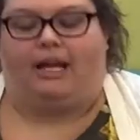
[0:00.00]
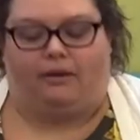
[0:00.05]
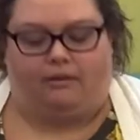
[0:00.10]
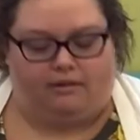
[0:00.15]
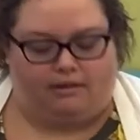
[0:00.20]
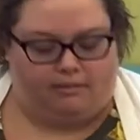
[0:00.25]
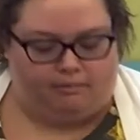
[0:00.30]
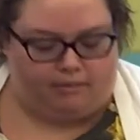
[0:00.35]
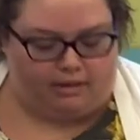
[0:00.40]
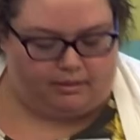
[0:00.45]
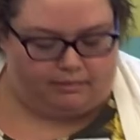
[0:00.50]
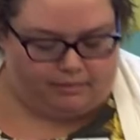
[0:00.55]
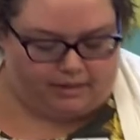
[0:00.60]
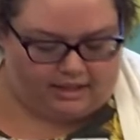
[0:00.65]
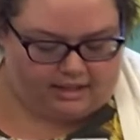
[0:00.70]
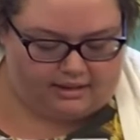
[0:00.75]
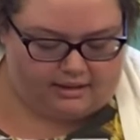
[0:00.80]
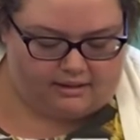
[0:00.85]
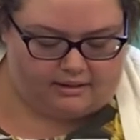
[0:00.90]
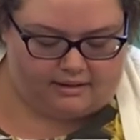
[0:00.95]
Count some
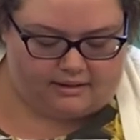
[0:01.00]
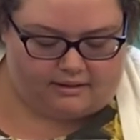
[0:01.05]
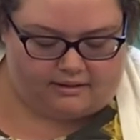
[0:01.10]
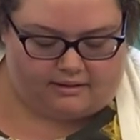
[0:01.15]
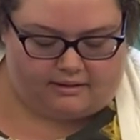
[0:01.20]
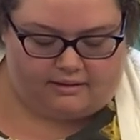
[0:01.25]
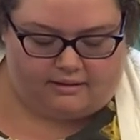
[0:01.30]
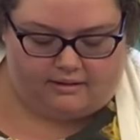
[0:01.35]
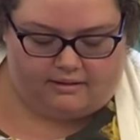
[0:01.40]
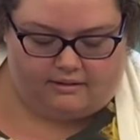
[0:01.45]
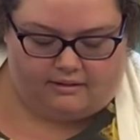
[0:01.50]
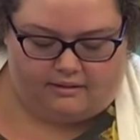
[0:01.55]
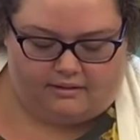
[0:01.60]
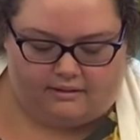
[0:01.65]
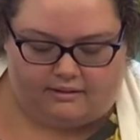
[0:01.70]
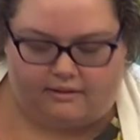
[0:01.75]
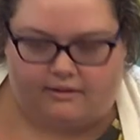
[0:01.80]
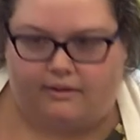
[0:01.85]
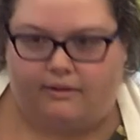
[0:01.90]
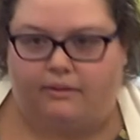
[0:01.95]
pumpkins.
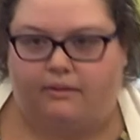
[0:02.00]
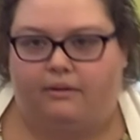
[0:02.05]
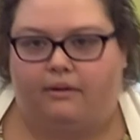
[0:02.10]
So,